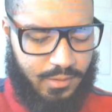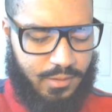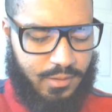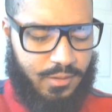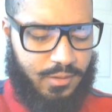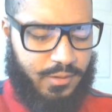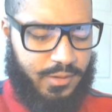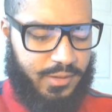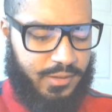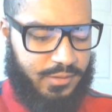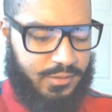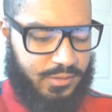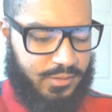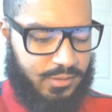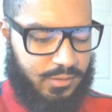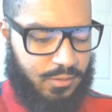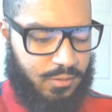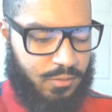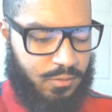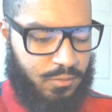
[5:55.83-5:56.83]
All right.
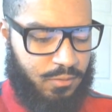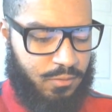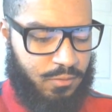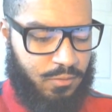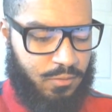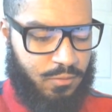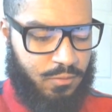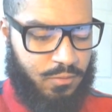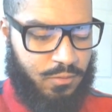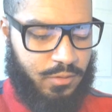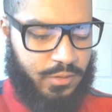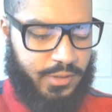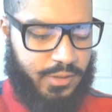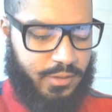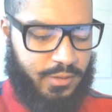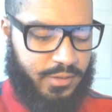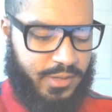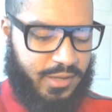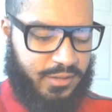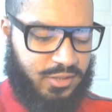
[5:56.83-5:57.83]
So,
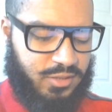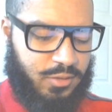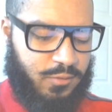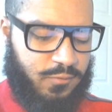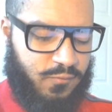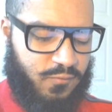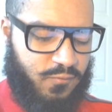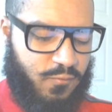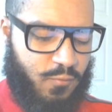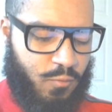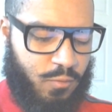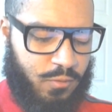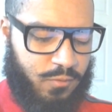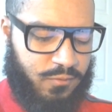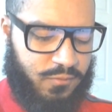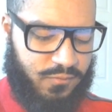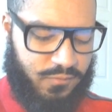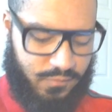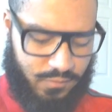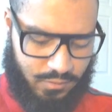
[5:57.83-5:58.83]
okay, that's the
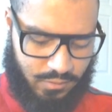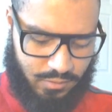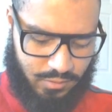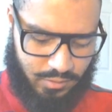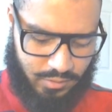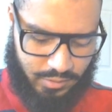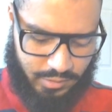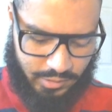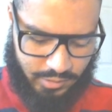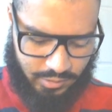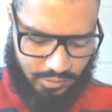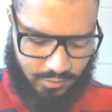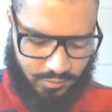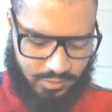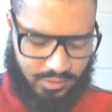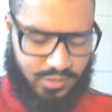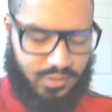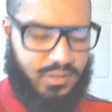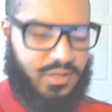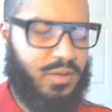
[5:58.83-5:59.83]
fourth. Let's go
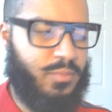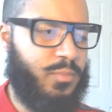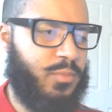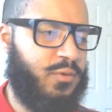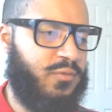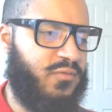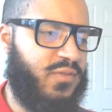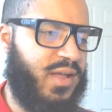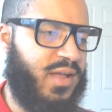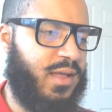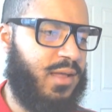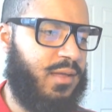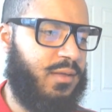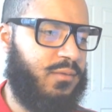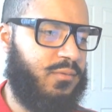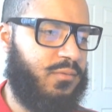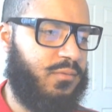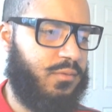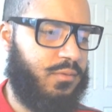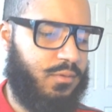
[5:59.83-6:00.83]
to number 5.